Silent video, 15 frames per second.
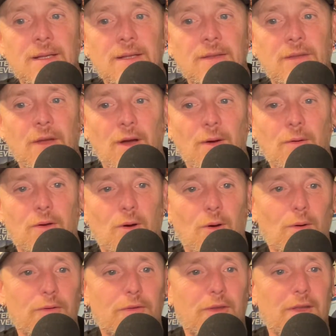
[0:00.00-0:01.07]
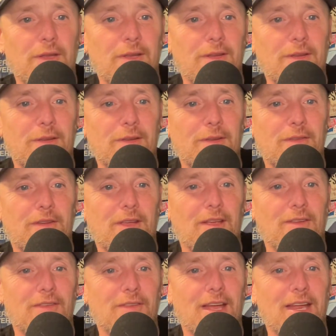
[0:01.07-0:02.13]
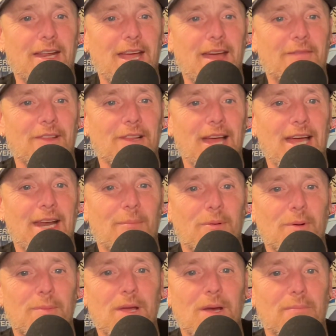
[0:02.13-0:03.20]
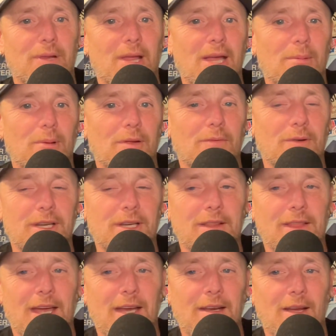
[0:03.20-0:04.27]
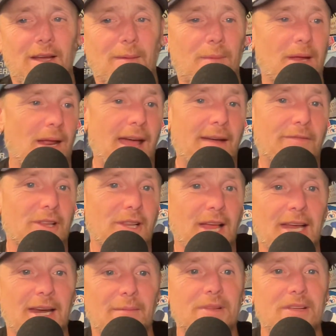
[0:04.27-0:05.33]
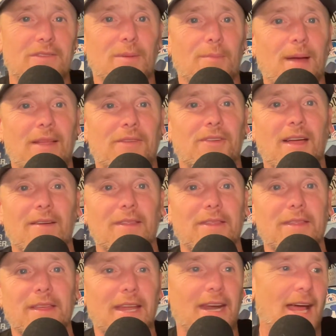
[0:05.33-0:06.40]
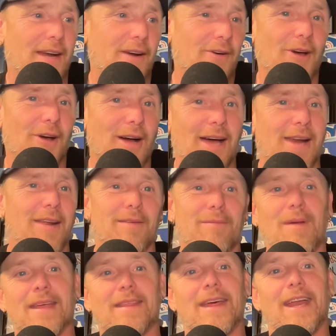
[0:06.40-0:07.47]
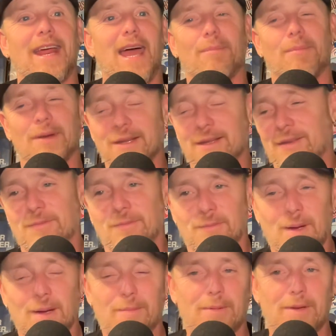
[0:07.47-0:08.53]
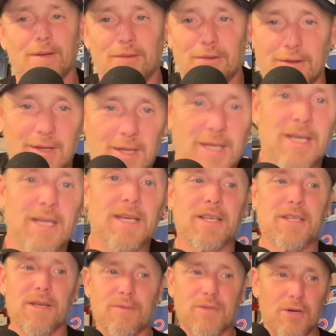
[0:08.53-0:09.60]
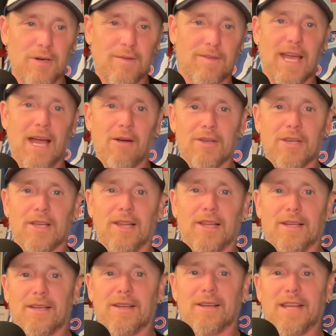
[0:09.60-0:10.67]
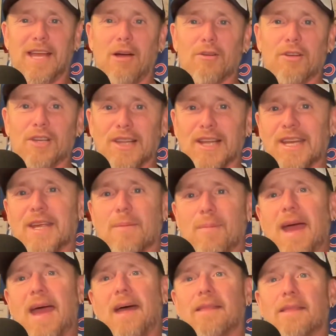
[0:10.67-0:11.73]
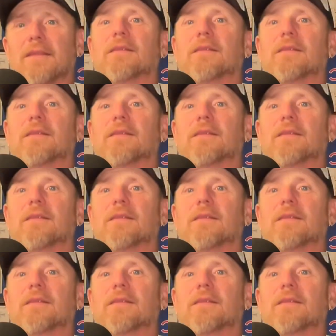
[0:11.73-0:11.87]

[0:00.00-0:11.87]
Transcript: So Cole says, because Danny, half the lineup would be unplayable if we did that. I mean, half the lineup needs to bat 7th, and I don't know how to make that happen. It's some sort of calculitic math.